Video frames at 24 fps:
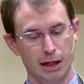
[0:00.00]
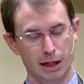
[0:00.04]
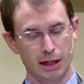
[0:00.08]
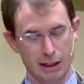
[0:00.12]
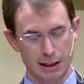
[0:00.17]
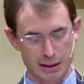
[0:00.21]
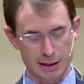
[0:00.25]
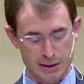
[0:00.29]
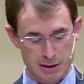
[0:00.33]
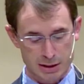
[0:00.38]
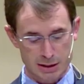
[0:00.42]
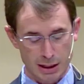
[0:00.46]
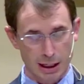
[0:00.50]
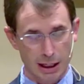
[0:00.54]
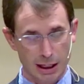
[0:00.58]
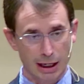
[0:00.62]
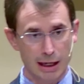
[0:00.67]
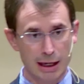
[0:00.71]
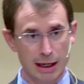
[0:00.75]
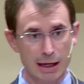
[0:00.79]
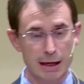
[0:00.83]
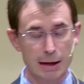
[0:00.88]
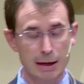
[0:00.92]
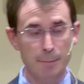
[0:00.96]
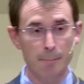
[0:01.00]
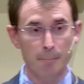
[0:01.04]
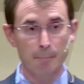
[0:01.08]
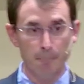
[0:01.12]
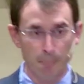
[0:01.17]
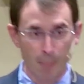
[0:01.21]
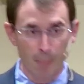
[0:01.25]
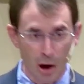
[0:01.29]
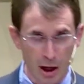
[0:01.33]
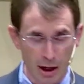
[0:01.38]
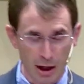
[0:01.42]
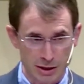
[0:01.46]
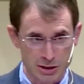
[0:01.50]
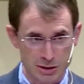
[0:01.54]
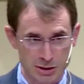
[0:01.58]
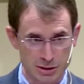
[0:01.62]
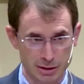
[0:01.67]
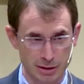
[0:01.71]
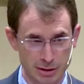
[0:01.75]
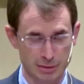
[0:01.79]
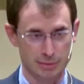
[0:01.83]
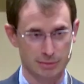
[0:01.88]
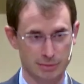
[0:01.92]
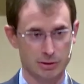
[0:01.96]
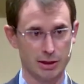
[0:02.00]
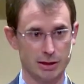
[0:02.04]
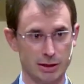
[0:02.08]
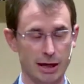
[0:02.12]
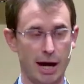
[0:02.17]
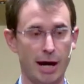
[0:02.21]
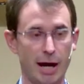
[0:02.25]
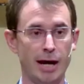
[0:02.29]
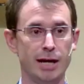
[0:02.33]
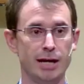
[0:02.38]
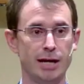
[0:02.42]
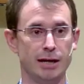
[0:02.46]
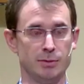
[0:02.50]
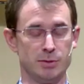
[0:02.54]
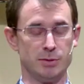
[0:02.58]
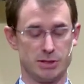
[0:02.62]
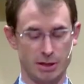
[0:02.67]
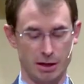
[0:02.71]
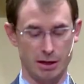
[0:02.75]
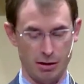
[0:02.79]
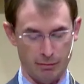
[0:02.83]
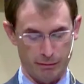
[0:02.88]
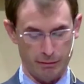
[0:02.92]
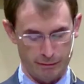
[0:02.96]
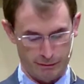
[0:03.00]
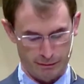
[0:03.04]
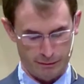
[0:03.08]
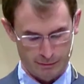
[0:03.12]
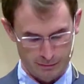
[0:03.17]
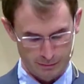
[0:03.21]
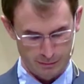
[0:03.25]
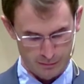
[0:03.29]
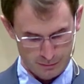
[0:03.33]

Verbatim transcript: It's he must deny himself.